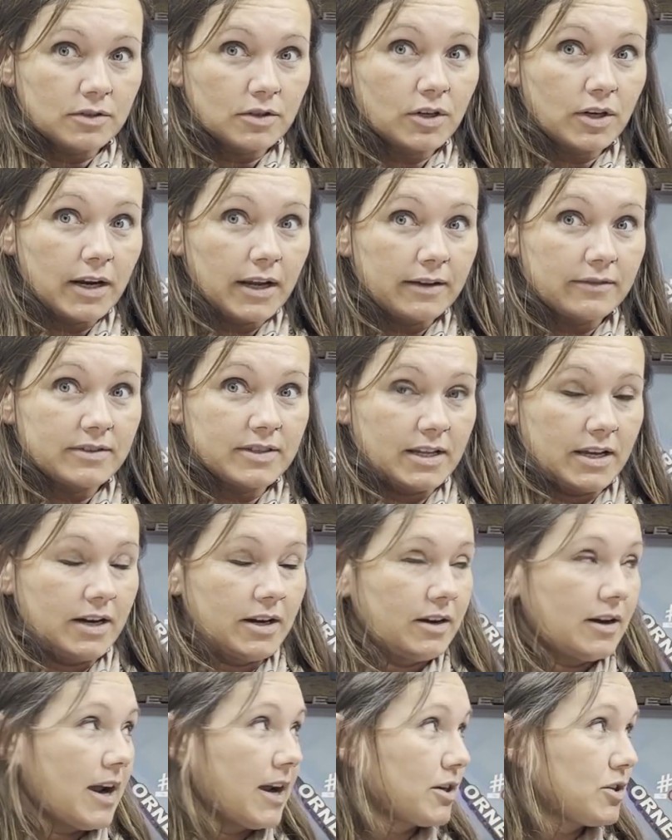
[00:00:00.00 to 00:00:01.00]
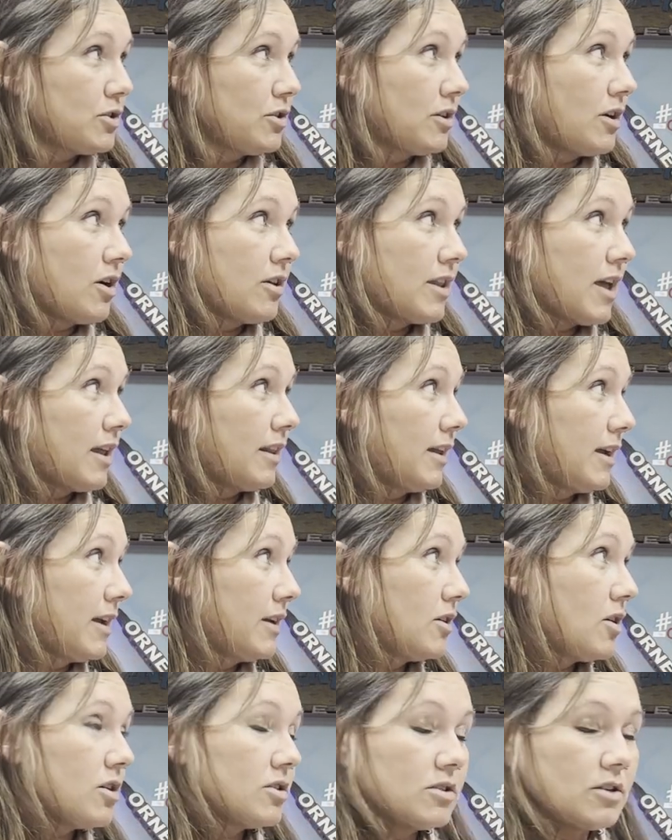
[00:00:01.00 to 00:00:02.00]
graves there actually on that
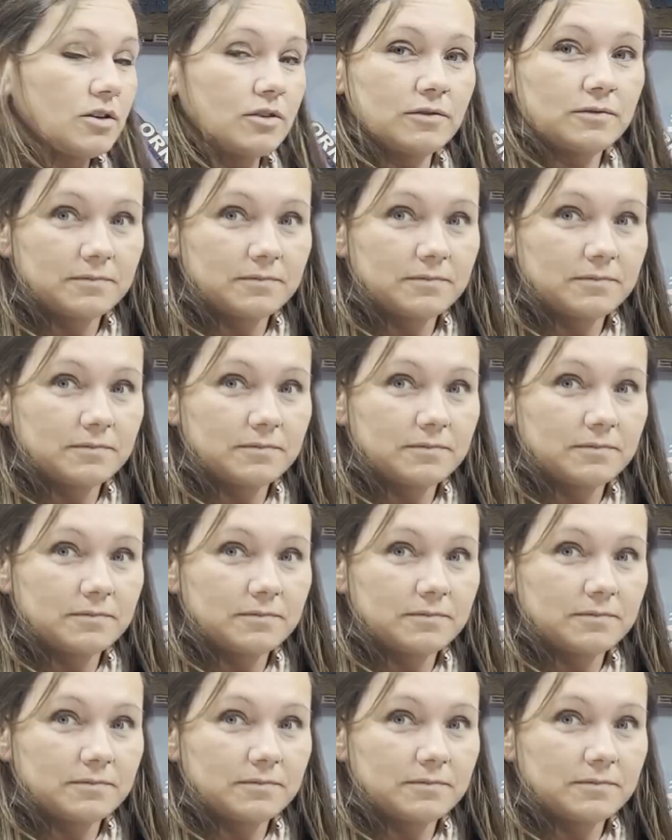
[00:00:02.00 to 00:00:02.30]
land also.